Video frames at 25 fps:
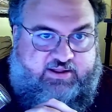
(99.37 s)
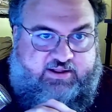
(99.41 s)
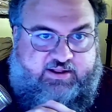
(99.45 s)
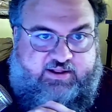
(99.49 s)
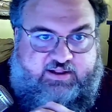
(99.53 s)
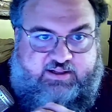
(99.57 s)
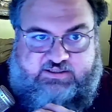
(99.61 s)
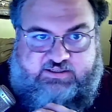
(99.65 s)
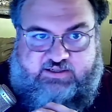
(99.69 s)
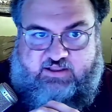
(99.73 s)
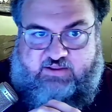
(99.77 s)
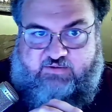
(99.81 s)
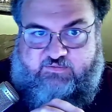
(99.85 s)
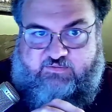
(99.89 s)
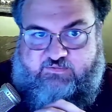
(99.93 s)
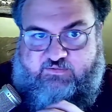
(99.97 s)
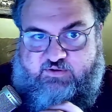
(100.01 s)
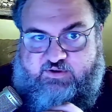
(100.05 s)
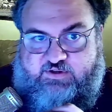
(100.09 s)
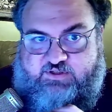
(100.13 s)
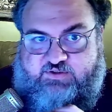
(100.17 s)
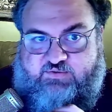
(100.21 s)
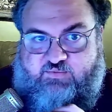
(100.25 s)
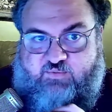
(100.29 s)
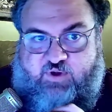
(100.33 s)
So the
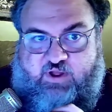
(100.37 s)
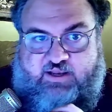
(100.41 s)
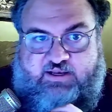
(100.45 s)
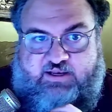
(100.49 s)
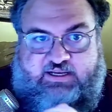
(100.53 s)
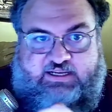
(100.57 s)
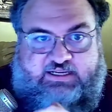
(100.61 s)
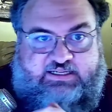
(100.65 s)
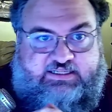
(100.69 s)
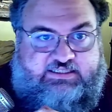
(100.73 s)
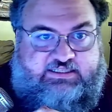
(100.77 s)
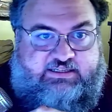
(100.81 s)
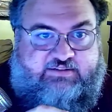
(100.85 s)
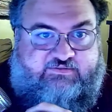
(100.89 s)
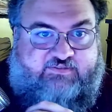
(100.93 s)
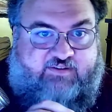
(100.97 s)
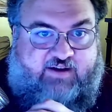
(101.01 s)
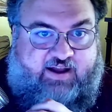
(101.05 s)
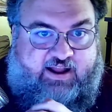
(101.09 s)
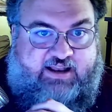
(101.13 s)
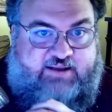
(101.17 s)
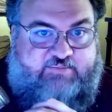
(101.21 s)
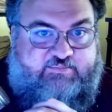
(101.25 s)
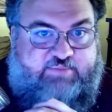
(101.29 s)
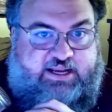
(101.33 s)
first one is
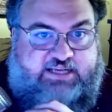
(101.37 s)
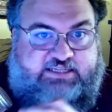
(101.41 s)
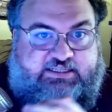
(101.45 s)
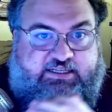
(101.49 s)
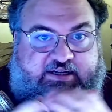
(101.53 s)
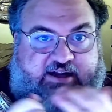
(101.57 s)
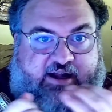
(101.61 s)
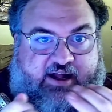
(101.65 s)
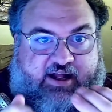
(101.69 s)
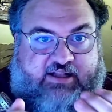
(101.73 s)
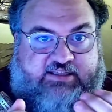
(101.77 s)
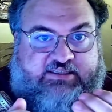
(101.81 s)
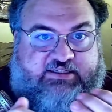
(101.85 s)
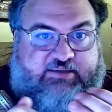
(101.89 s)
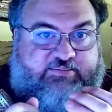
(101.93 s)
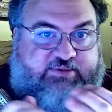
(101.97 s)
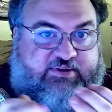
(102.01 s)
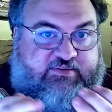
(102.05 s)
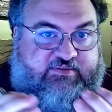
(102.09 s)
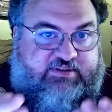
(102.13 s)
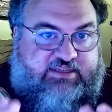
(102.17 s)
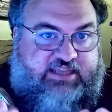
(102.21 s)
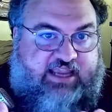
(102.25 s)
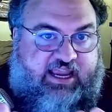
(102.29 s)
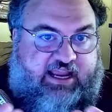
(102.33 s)
defining basic concepts
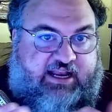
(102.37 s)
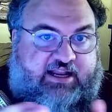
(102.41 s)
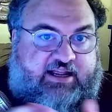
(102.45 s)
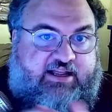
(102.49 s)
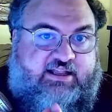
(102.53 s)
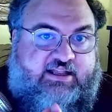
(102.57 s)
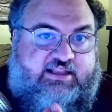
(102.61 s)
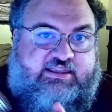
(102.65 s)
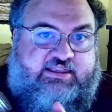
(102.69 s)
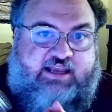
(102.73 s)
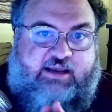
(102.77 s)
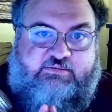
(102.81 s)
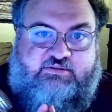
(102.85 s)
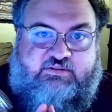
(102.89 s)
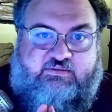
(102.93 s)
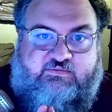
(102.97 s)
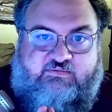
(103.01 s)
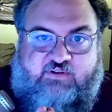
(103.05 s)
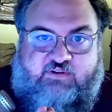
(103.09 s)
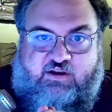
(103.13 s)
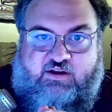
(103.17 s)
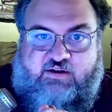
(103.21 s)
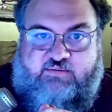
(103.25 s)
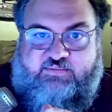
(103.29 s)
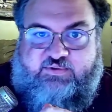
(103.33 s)
of data, types of
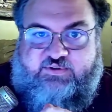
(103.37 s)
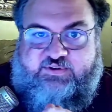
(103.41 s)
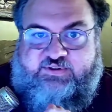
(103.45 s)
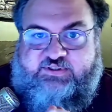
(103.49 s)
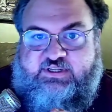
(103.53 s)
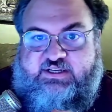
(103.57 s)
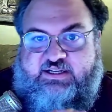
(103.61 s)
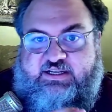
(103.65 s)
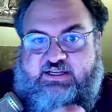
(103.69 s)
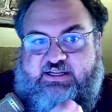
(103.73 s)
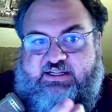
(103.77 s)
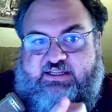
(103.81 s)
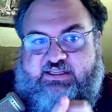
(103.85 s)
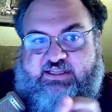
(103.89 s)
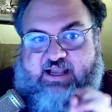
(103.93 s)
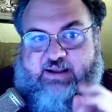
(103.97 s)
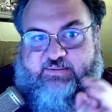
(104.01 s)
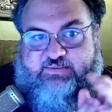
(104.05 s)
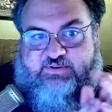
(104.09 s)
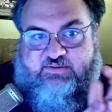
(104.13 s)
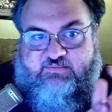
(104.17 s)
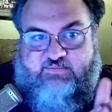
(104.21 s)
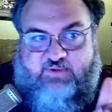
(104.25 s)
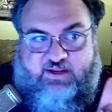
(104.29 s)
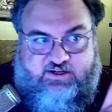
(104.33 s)
variables,
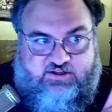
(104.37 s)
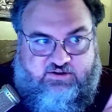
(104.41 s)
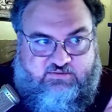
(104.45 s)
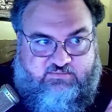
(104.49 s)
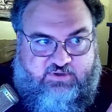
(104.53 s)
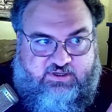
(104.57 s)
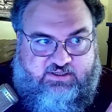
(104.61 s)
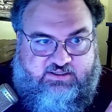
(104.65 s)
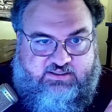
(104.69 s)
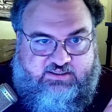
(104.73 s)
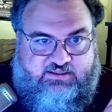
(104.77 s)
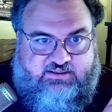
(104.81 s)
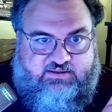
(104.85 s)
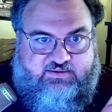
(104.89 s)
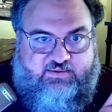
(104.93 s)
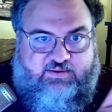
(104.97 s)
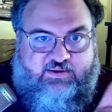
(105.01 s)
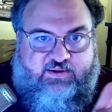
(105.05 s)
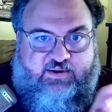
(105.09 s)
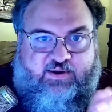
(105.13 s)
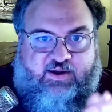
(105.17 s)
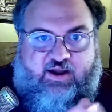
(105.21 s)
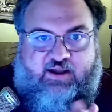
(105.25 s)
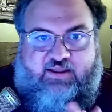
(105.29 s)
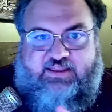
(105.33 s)
types of measurements.
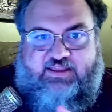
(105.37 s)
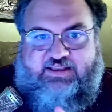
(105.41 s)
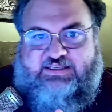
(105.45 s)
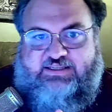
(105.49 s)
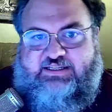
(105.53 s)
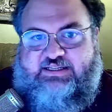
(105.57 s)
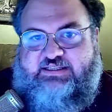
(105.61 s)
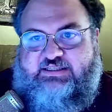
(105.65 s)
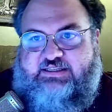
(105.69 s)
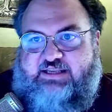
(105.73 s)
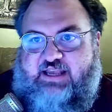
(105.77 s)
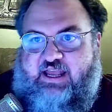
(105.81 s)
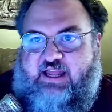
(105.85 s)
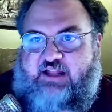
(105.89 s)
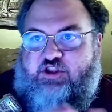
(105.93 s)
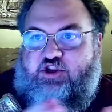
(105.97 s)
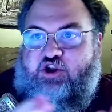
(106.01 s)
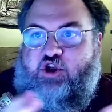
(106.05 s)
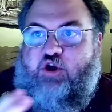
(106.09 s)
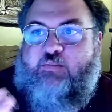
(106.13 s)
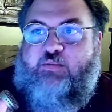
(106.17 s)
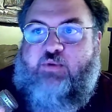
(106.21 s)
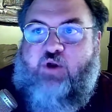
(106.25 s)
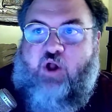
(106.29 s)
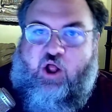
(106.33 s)
This is
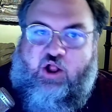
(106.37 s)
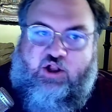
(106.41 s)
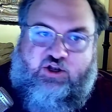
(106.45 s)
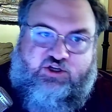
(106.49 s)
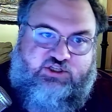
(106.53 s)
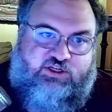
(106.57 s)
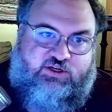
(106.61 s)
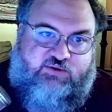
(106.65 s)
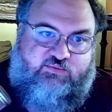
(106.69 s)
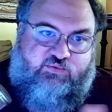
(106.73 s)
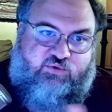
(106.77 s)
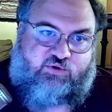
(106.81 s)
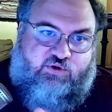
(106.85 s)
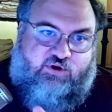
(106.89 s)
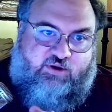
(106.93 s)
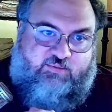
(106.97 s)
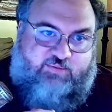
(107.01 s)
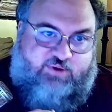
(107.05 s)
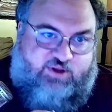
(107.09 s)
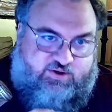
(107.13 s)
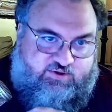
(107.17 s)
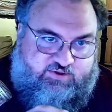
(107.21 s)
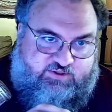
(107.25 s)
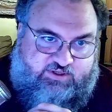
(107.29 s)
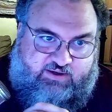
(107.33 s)
terminology we're going to be
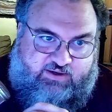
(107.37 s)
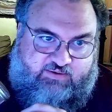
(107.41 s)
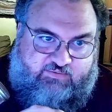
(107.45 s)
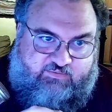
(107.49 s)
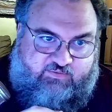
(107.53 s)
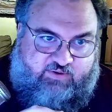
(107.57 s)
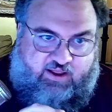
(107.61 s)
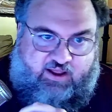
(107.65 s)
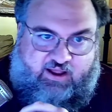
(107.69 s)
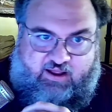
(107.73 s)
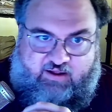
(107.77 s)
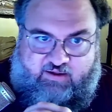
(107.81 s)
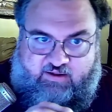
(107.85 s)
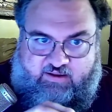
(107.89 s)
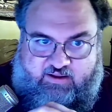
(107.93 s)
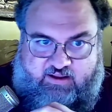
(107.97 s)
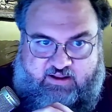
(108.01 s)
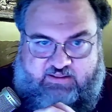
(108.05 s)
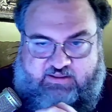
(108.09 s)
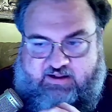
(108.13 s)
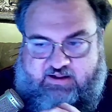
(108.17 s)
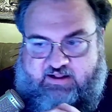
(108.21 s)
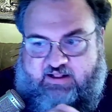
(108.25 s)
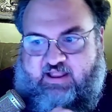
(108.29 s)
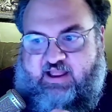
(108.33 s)
using
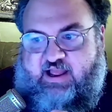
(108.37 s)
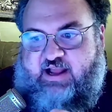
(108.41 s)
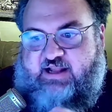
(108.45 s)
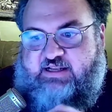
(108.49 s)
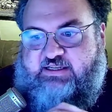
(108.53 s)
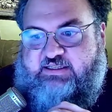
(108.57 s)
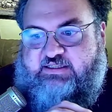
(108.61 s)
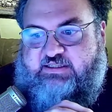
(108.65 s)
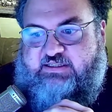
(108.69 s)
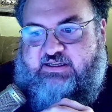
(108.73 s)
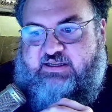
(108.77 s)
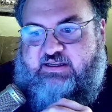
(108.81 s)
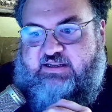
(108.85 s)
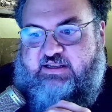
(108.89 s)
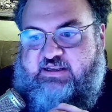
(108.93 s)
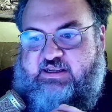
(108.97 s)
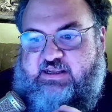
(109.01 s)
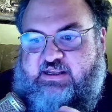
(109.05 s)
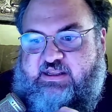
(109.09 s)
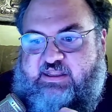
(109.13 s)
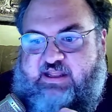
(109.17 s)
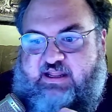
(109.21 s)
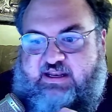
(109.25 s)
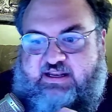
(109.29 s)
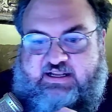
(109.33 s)
in the class.
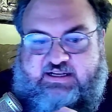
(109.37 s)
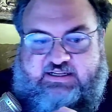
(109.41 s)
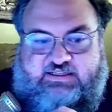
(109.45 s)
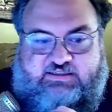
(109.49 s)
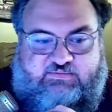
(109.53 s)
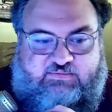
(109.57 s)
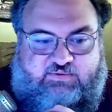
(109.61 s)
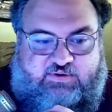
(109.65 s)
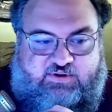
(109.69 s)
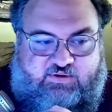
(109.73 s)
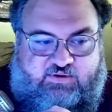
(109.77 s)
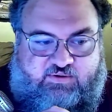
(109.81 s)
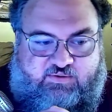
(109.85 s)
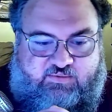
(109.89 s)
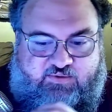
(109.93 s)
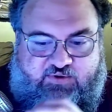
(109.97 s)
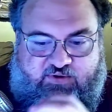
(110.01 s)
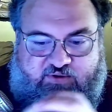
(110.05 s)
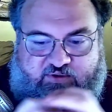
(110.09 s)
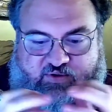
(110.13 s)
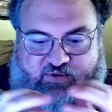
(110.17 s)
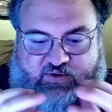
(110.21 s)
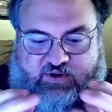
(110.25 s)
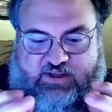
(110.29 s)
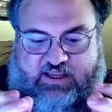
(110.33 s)
The idea is when you're
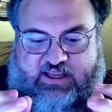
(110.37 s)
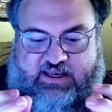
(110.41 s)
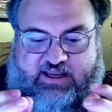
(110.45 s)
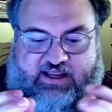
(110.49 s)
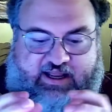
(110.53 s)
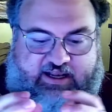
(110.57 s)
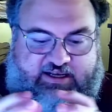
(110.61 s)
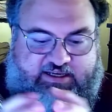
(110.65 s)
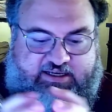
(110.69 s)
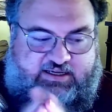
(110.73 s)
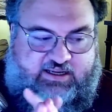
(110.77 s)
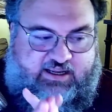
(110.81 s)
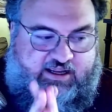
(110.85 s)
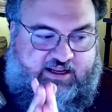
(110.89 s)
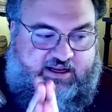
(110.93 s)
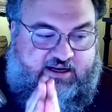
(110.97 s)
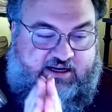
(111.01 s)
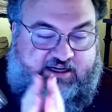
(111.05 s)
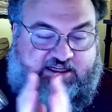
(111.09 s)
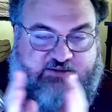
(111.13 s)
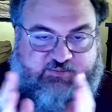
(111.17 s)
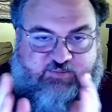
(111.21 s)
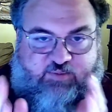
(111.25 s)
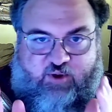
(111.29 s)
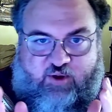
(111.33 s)
looking at an
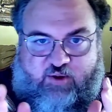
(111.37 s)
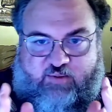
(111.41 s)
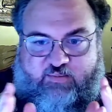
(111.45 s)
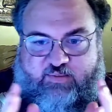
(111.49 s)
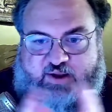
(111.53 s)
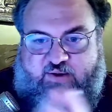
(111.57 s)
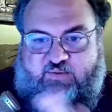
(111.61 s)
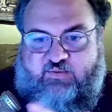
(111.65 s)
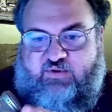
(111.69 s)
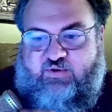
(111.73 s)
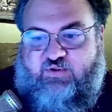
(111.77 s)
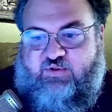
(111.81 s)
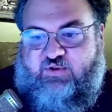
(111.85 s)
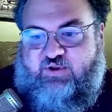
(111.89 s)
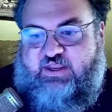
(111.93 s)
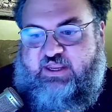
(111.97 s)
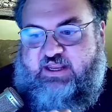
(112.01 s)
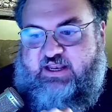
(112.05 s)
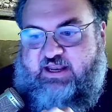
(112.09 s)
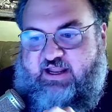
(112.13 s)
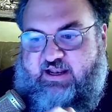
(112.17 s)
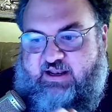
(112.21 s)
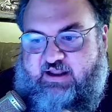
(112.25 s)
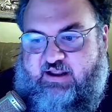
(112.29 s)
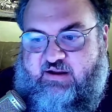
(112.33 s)
experiment, when you're looking
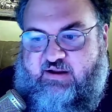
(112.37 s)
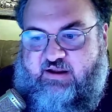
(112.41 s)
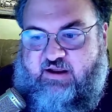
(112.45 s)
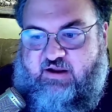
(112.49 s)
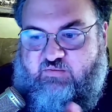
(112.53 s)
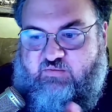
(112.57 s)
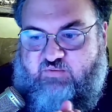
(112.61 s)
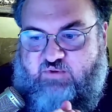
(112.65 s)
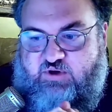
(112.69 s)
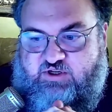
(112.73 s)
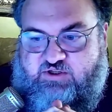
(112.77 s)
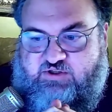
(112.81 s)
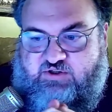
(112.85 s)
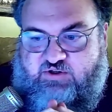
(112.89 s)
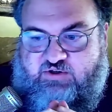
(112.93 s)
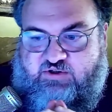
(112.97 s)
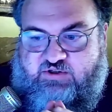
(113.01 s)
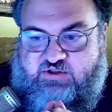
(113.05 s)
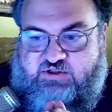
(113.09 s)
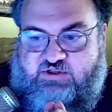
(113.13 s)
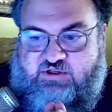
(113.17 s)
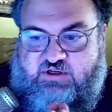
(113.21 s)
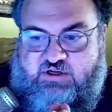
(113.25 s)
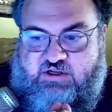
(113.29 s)
at a research